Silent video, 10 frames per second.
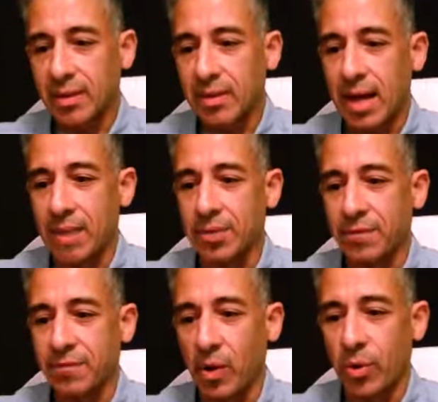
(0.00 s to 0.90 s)
the time to
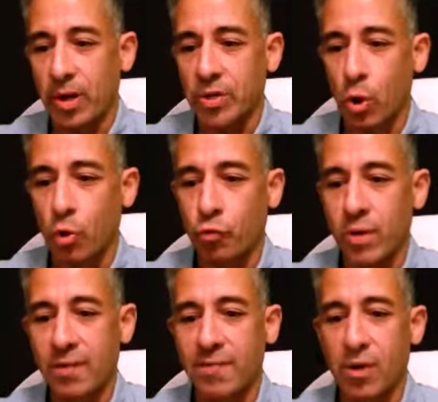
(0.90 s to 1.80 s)
focus or
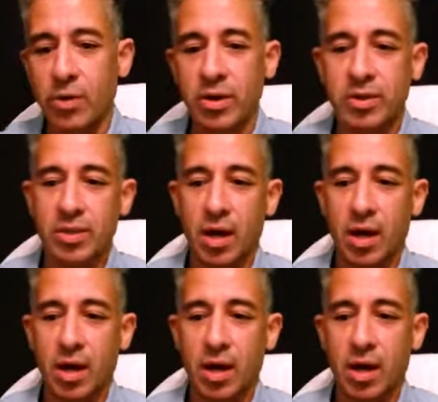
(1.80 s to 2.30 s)
refocus